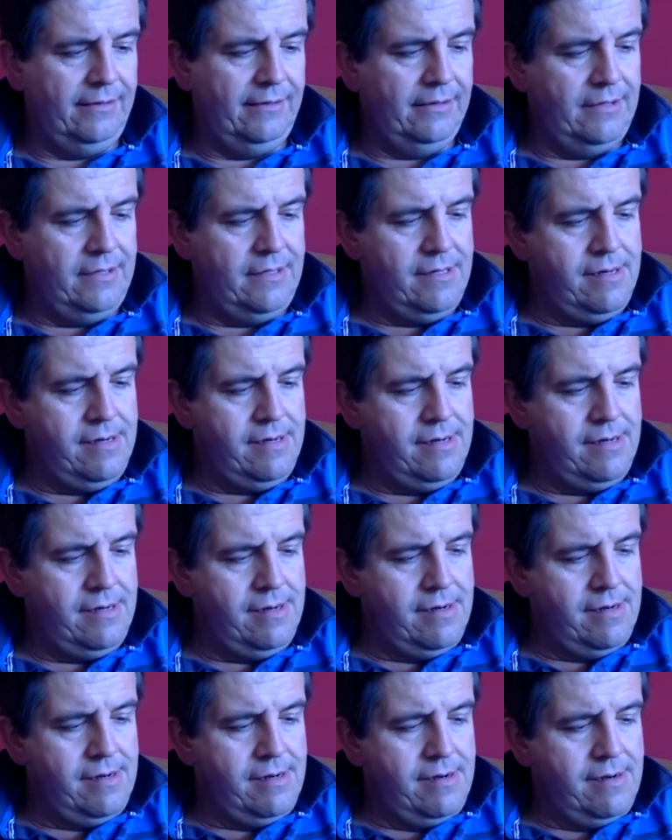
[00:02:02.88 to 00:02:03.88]

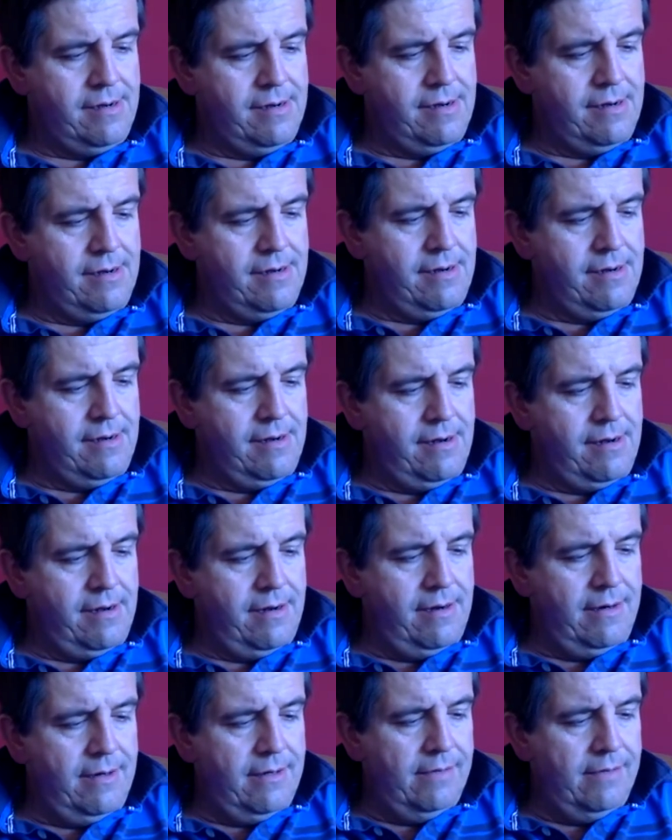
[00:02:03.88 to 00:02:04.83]
No one is speaking in this clip.